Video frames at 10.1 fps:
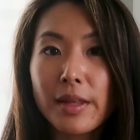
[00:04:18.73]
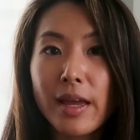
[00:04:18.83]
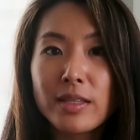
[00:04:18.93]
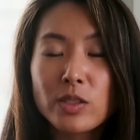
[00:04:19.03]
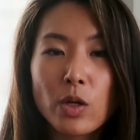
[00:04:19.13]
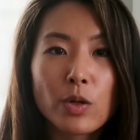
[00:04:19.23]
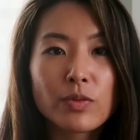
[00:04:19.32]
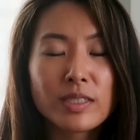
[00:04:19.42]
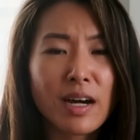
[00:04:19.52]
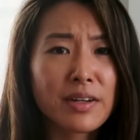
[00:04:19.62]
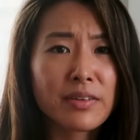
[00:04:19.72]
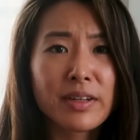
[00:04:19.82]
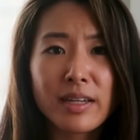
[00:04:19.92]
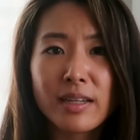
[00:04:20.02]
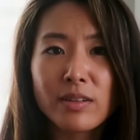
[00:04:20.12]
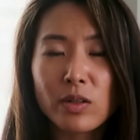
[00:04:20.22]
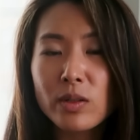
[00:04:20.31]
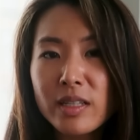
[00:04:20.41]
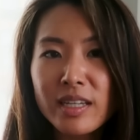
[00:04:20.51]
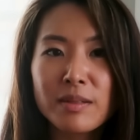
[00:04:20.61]
And so retiring
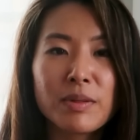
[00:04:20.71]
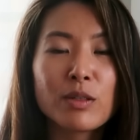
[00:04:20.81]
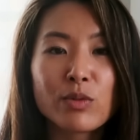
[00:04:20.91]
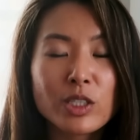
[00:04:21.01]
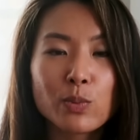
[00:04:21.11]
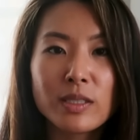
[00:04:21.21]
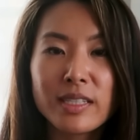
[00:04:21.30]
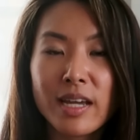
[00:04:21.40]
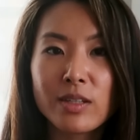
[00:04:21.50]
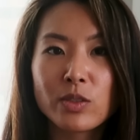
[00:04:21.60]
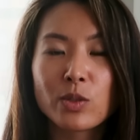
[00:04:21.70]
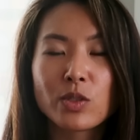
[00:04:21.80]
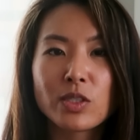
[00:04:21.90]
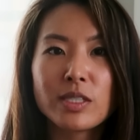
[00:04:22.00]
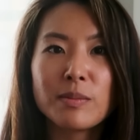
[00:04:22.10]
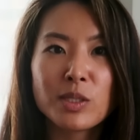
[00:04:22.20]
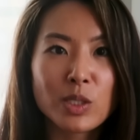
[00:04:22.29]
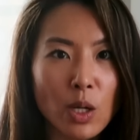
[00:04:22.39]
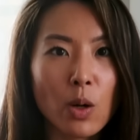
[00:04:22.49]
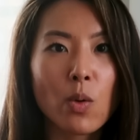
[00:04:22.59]
early and being rich one day just
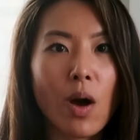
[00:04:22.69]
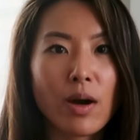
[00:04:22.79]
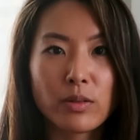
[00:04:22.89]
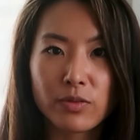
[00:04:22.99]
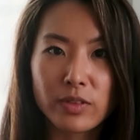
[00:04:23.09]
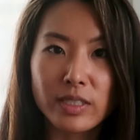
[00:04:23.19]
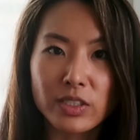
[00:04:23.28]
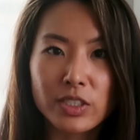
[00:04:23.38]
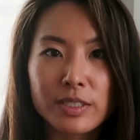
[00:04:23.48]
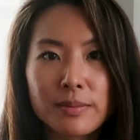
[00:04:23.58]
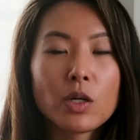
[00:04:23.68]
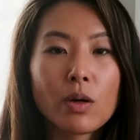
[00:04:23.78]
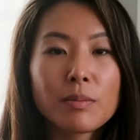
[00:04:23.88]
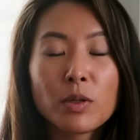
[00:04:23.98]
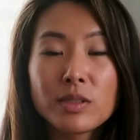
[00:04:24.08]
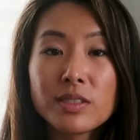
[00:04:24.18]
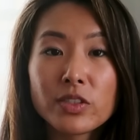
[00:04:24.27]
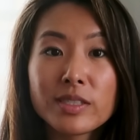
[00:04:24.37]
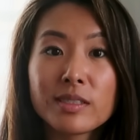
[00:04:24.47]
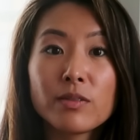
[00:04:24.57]
seems so out of reach. So I mostly
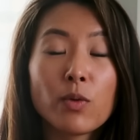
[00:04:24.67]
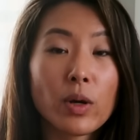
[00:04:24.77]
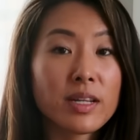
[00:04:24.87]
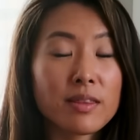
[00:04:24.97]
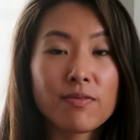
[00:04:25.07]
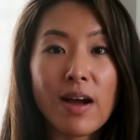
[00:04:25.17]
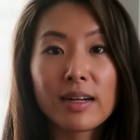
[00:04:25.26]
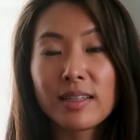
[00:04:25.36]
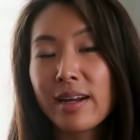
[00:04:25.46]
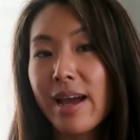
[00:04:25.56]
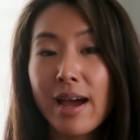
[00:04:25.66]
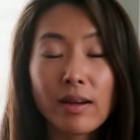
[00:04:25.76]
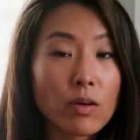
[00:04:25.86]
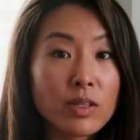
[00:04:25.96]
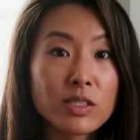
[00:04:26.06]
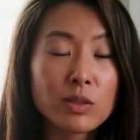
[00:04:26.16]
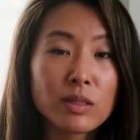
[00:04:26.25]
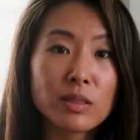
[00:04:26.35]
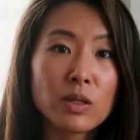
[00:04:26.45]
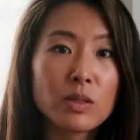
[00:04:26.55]
just avoided the fact that I had all these
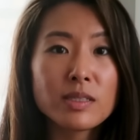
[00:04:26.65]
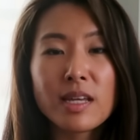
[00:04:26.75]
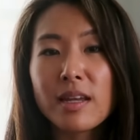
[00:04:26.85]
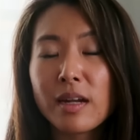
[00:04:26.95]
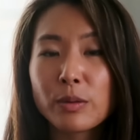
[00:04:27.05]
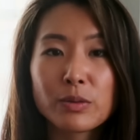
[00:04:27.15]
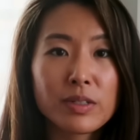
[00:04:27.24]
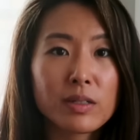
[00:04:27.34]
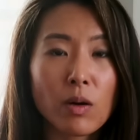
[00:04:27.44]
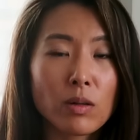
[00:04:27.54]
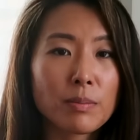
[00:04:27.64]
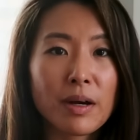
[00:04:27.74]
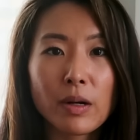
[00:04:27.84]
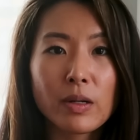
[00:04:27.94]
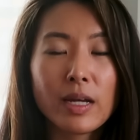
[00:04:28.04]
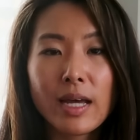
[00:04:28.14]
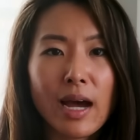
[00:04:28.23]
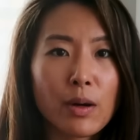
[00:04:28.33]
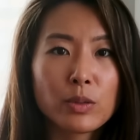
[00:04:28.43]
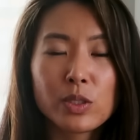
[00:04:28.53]
student loans, and I would read all about
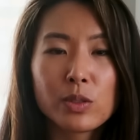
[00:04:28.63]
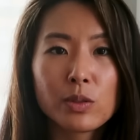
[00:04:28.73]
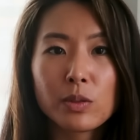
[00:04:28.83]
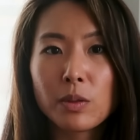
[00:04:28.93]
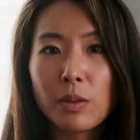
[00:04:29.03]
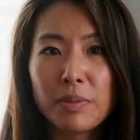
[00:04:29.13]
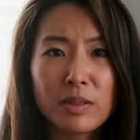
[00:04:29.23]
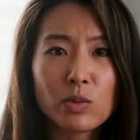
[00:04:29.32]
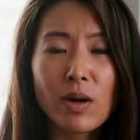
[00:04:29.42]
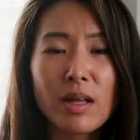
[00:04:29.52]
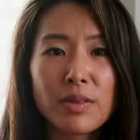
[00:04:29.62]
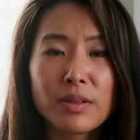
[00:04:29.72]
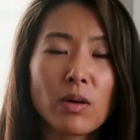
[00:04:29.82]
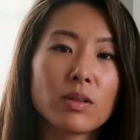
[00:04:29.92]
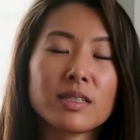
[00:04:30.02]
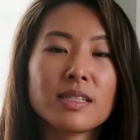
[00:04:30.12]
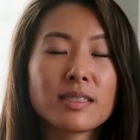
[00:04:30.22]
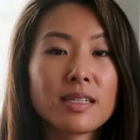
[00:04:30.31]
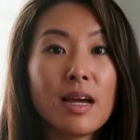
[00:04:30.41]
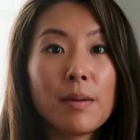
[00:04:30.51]
how to build wealth and all of
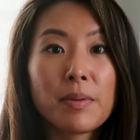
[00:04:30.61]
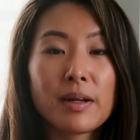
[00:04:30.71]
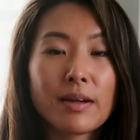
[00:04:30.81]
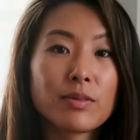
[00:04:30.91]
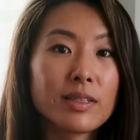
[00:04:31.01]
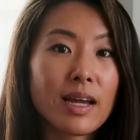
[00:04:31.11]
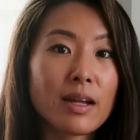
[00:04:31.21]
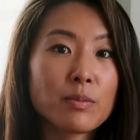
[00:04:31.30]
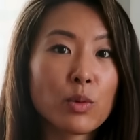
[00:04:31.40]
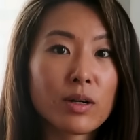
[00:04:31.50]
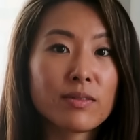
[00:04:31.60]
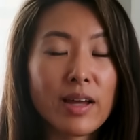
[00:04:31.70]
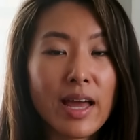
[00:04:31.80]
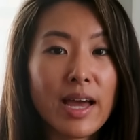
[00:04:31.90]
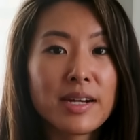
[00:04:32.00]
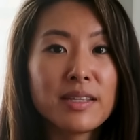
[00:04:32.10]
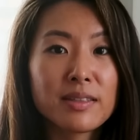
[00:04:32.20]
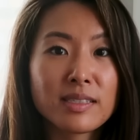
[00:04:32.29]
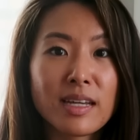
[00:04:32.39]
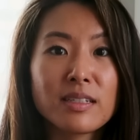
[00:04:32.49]
this, but I really had more of a head in
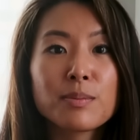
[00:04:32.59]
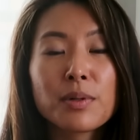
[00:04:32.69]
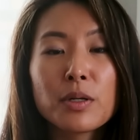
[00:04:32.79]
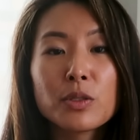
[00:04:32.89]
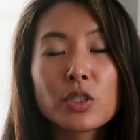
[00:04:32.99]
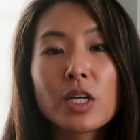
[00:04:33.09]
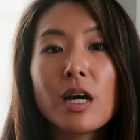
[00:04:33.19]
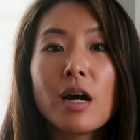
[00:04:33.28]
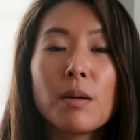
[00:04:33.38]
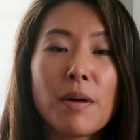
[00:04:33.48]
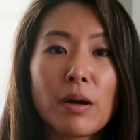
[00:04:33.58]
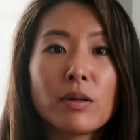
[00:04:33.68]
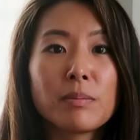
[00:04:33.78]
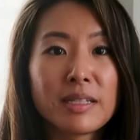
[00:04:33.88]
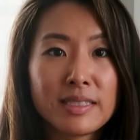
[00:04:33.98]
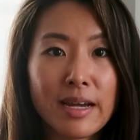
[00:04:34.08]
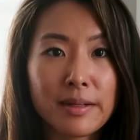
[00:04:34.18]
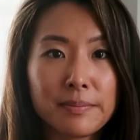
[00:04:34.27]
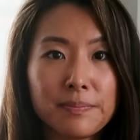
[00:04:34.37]
the sand approach about my debt.